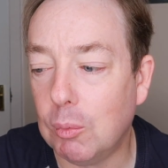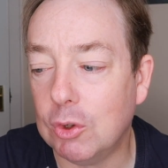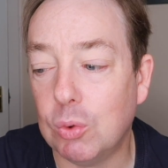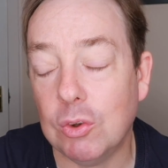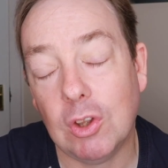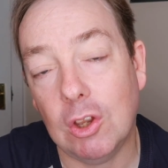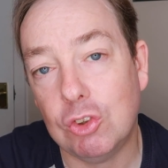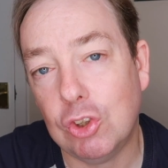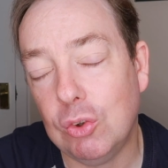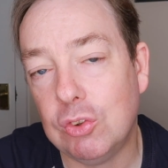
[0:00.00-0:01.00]
which was a
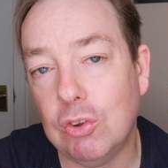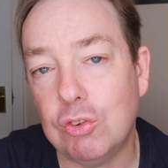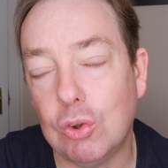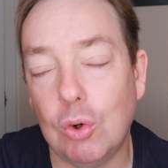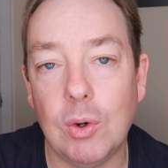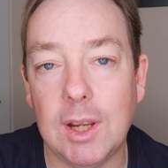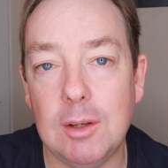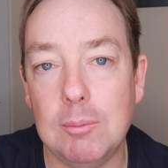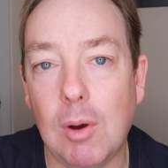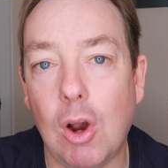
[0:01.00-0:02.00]
2-2 draw
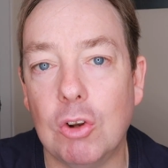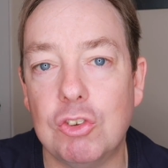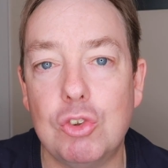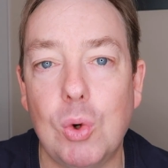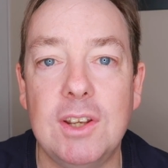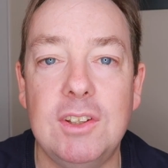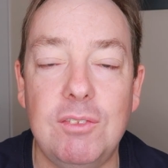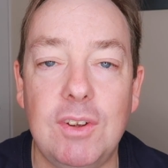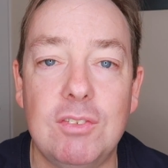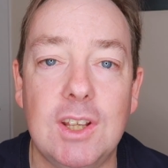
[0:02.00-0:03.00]
in March
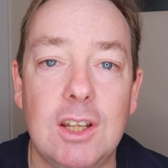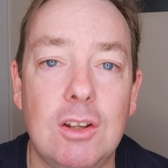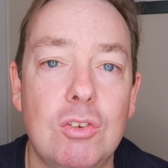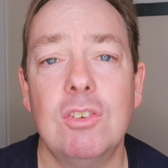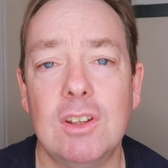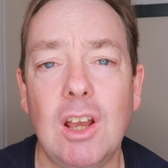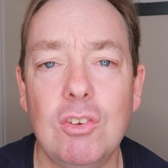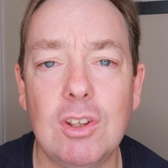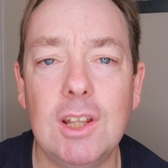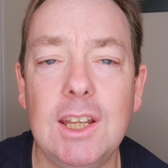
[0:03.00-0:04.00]
2015. And so
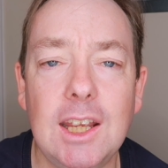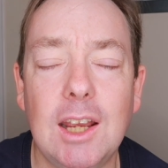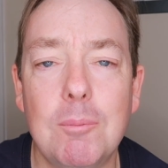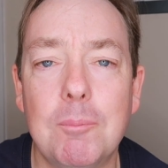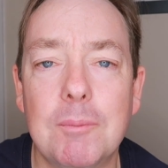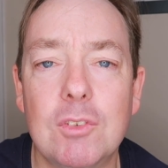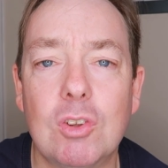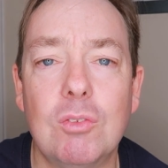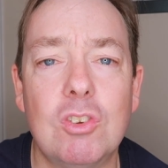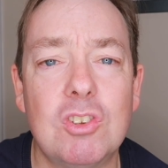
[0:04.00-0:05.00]
those are the
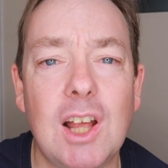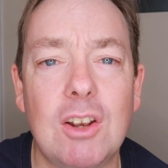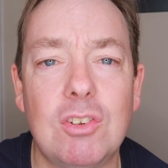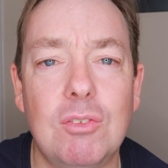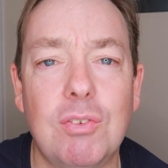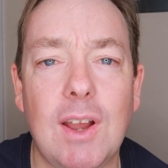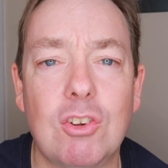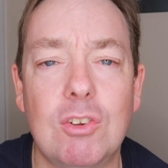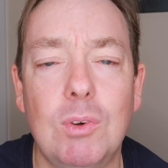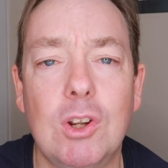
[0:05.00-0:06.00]
some stats and
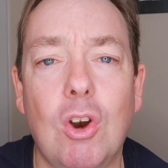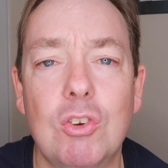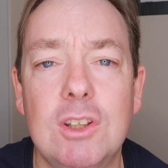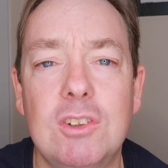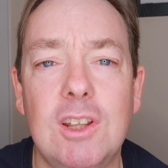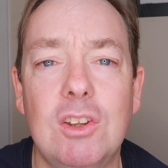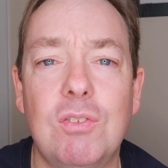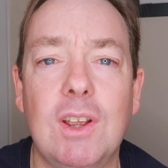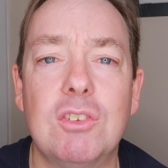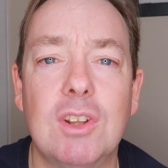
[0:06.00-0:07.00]
facts in regarding to
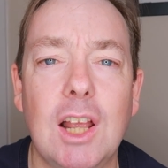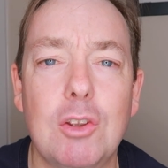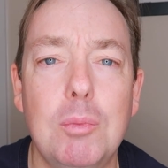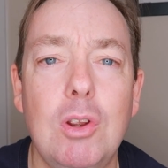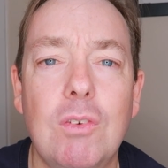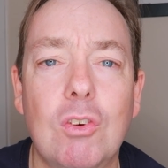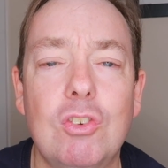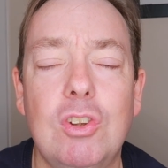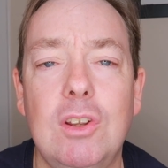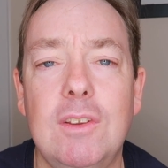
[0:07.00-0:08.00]
this fixture. Let's move
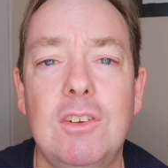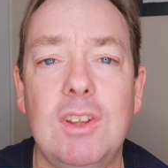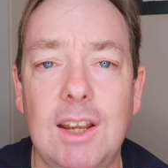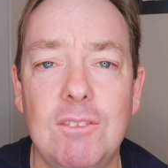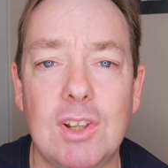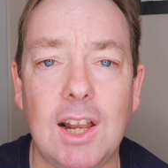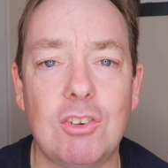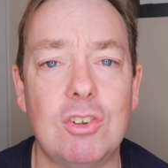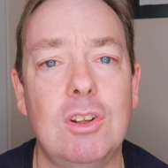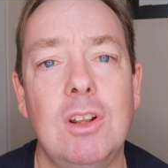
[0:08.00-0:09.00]
on to the team
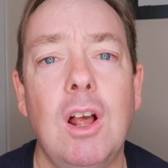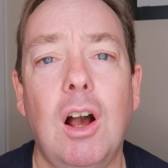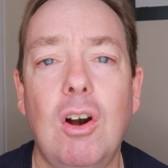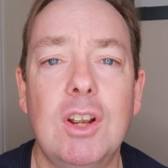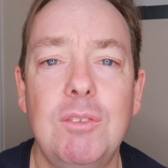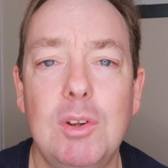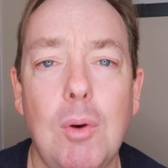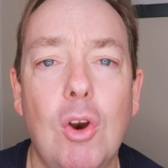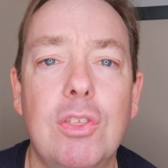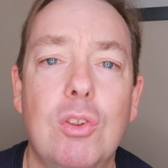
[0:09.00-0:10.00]
selection. I'll give you
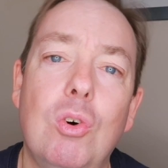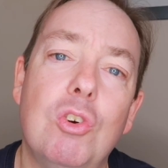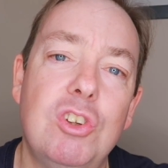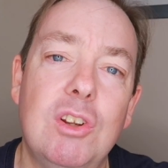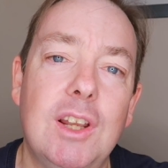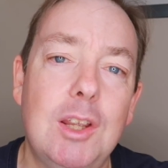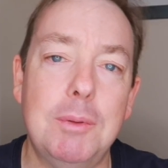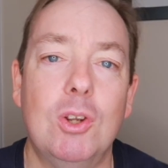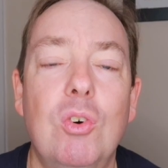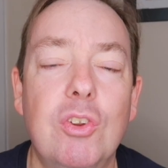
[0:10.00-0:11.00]
my thoughts. You
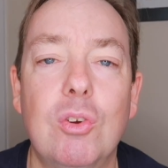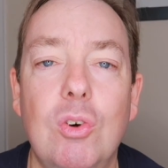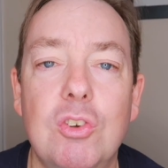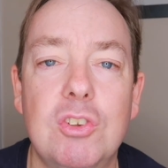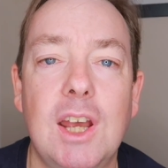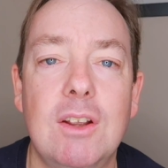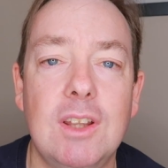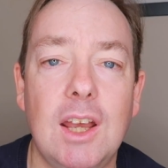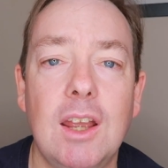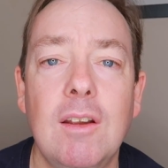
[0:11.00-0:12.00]
leave me your thoughts
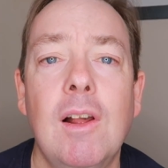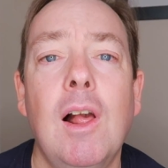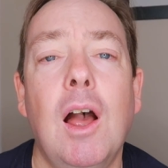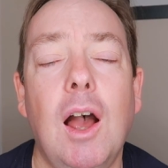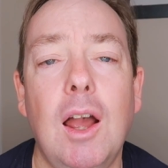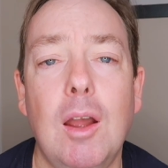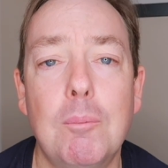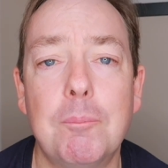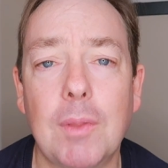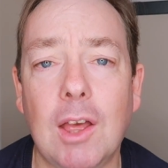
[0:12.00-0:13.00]
down there.
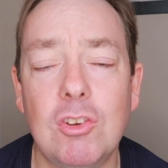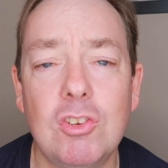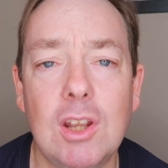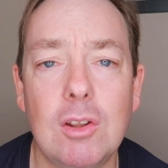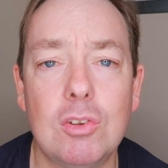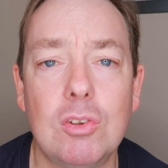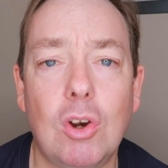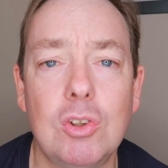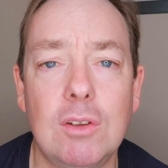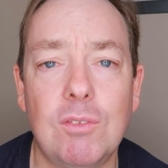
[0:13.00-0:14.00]
As I said at the
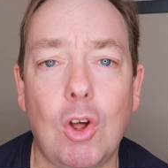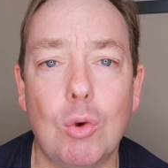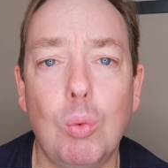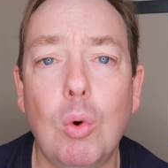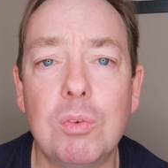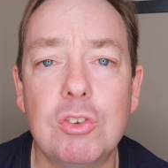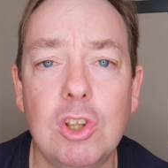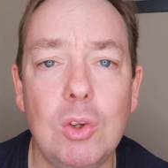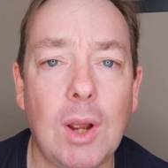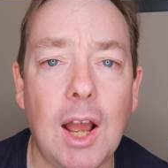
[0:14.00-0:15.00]
start of the vlog, Wolves
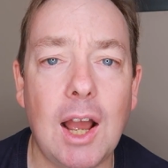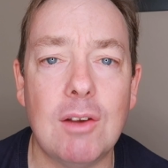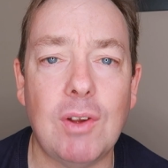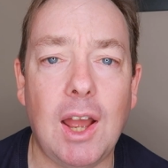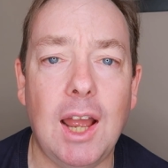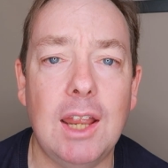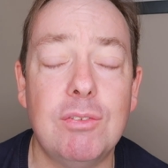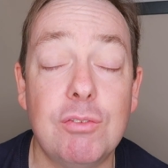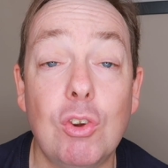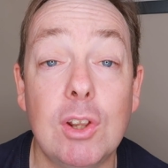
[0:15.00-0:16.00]
do have a
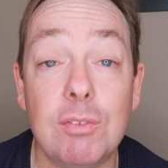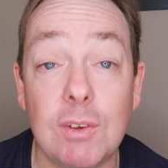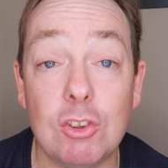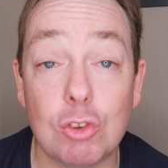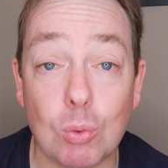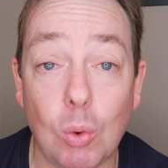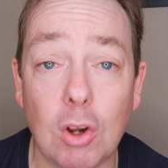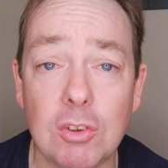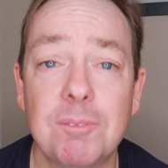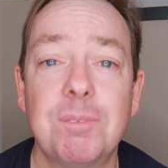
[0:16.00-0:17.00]
fully fit
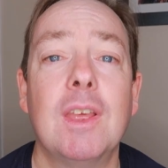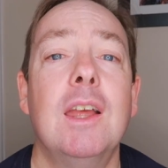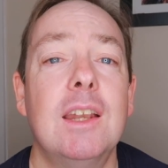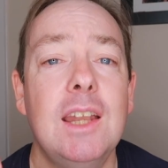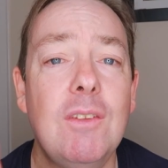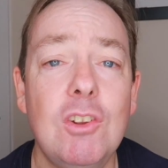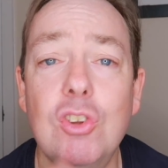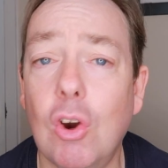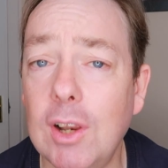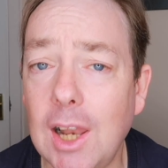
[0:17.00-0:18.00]
squad. Now the
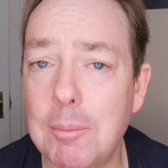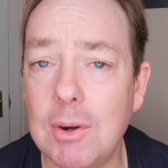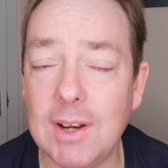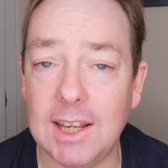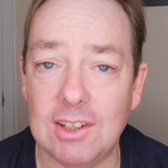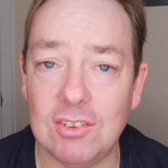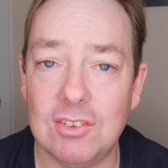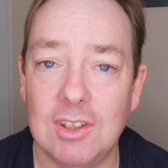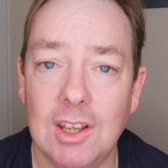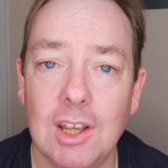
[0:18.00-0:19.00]
dilemma
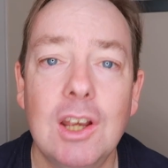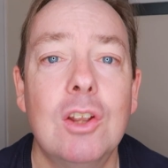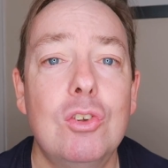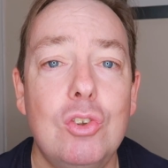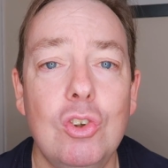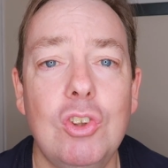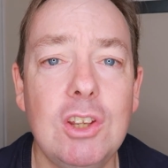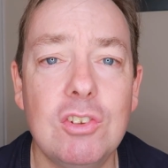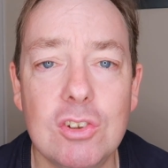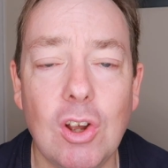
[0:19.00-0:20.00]
is, does
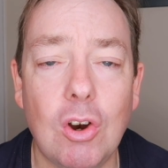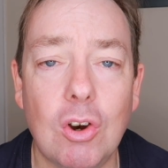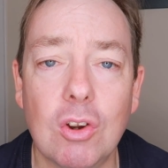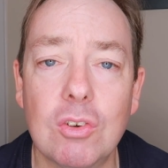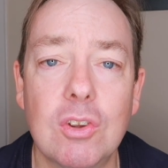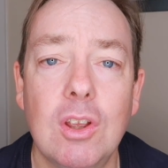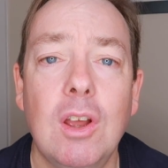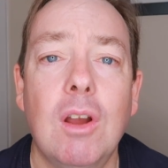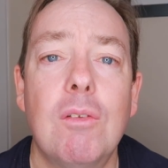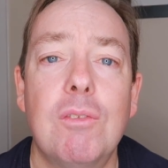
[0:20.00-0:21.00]
he start
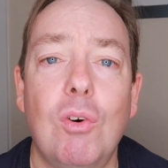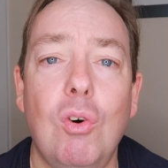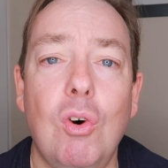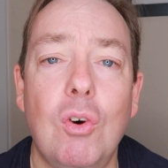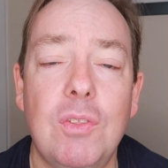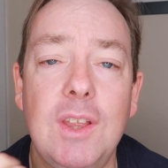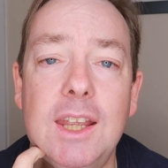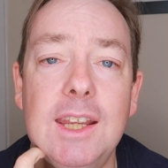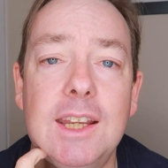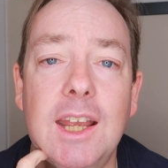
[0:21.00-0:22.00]
for
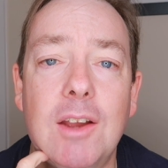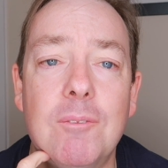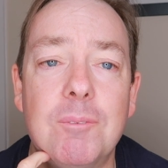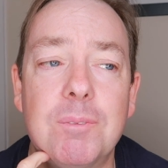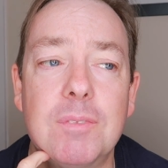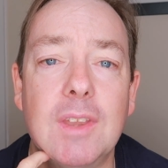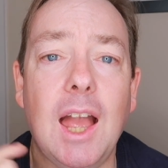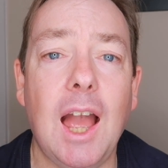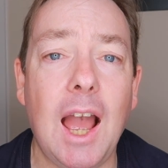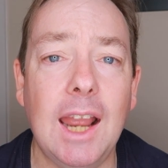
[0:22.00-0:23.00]
the
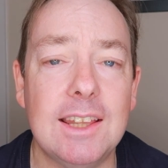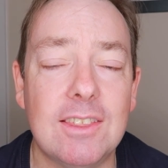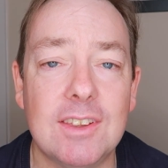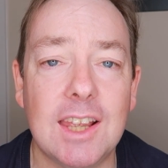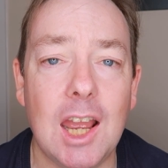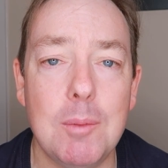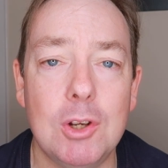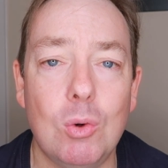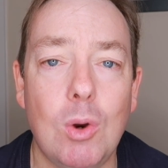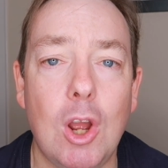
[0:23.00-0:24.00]
8th game
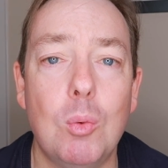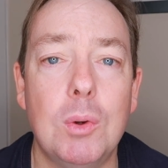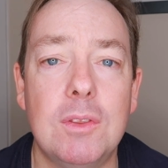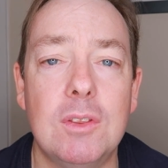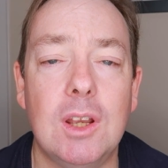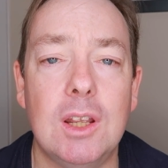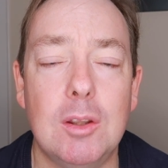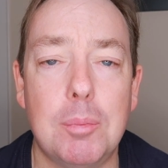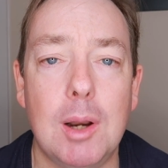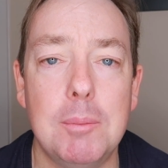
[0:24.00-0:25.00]
in a row
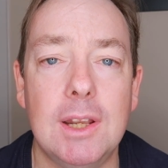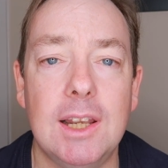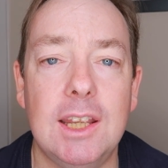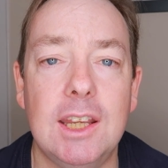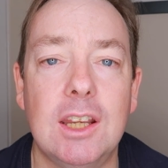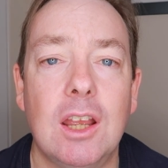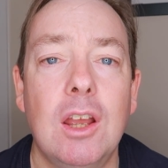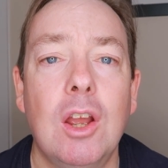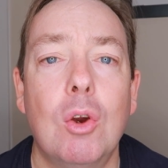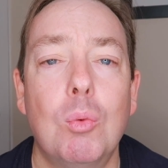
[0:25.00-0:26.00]
in the Premier League
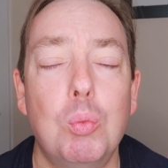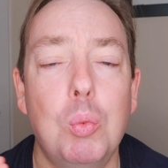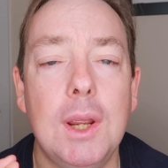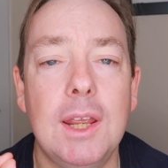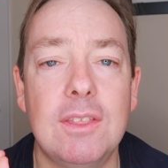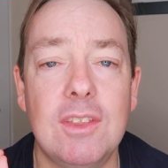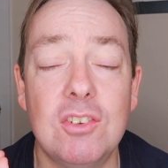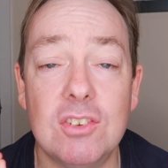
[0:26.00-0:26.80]
with the